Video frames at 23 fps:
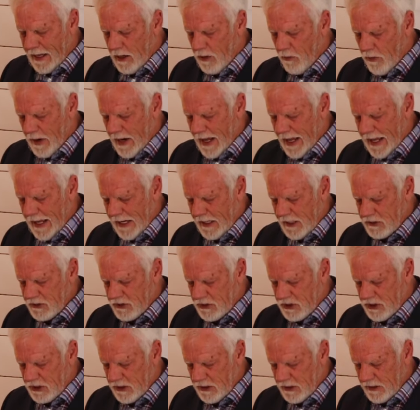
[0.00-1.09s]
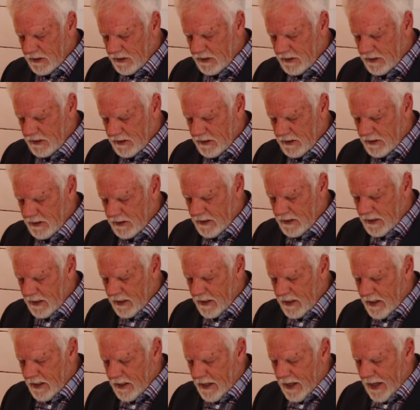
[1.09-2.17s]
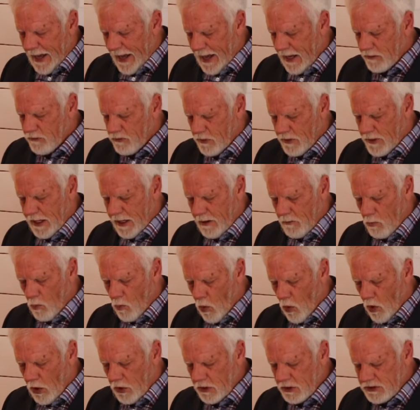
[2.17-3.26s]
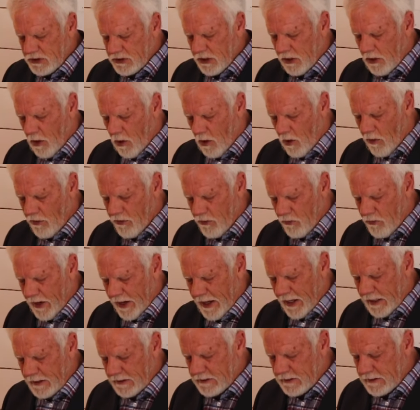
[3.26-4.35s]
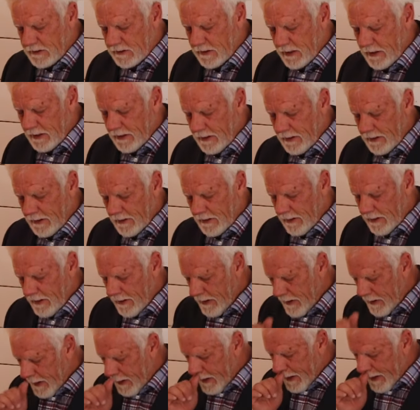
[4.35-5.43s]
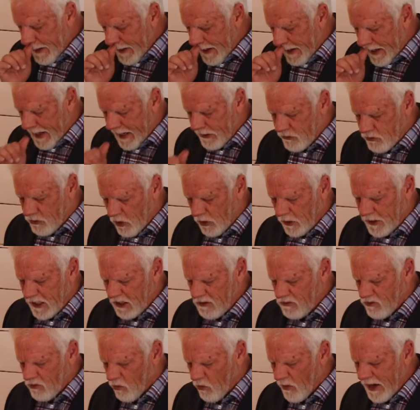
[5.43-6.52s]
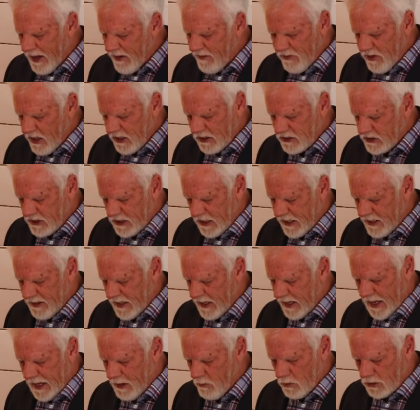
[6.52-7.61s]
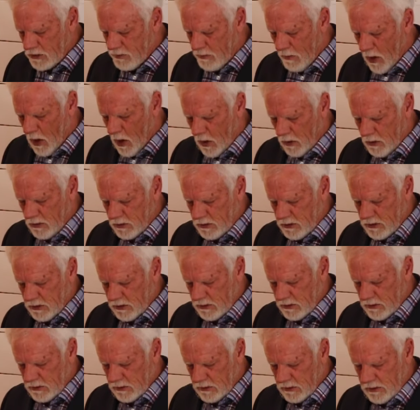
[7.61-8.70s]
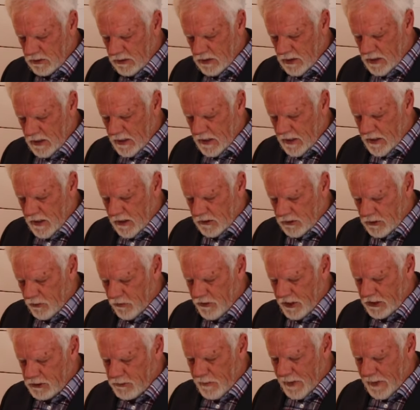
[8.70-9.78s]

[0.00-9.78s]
in a rage, handled him worse than all the rest, and took it grievously that he was mocked. So this